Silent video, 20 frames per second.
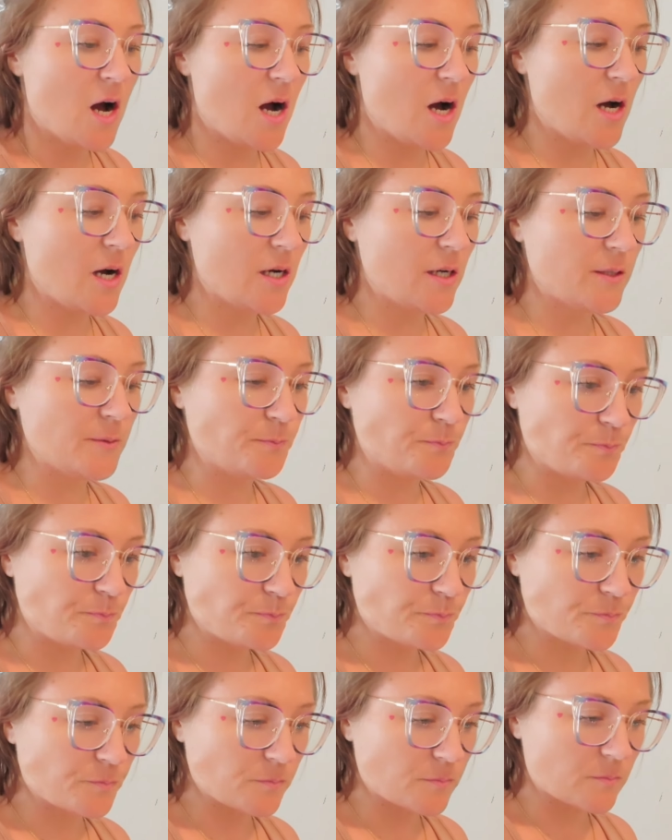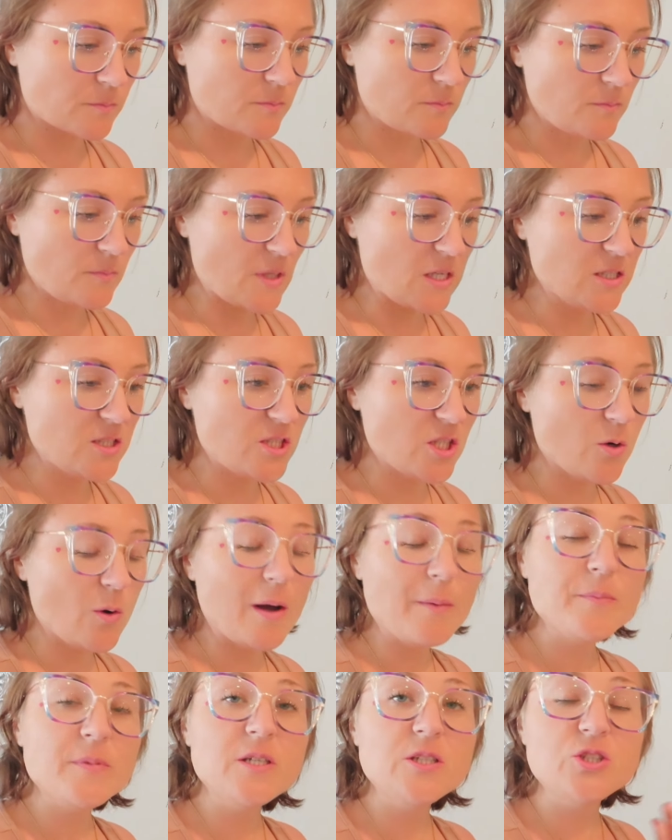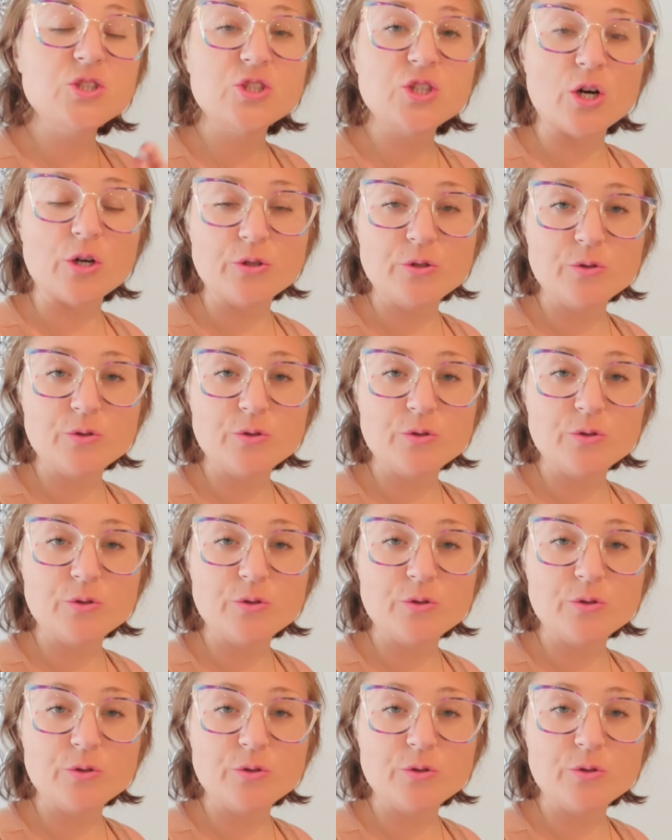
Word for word: Um. So I'm going to show